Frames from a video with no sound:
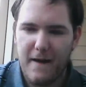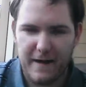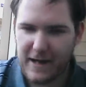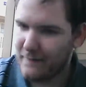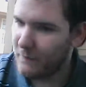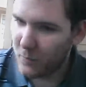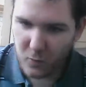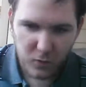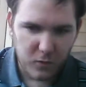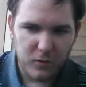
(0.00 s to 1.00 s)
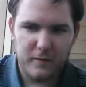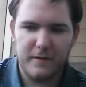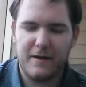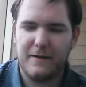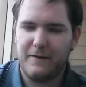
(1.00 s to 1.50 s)
again, moral
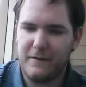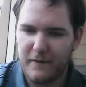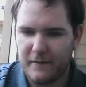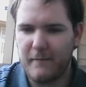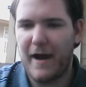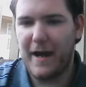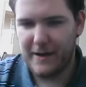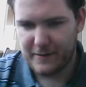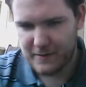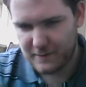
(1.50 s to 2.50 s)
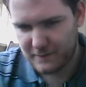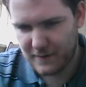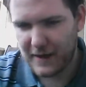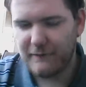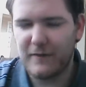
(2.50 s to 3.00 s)
and main
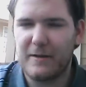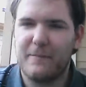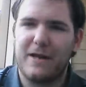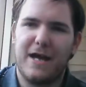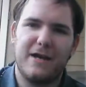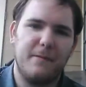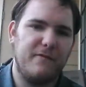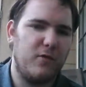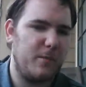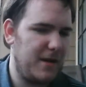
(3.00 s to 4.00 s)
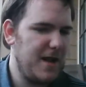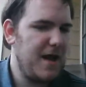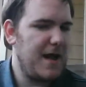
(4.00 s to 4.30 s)
type thing have been kind of important,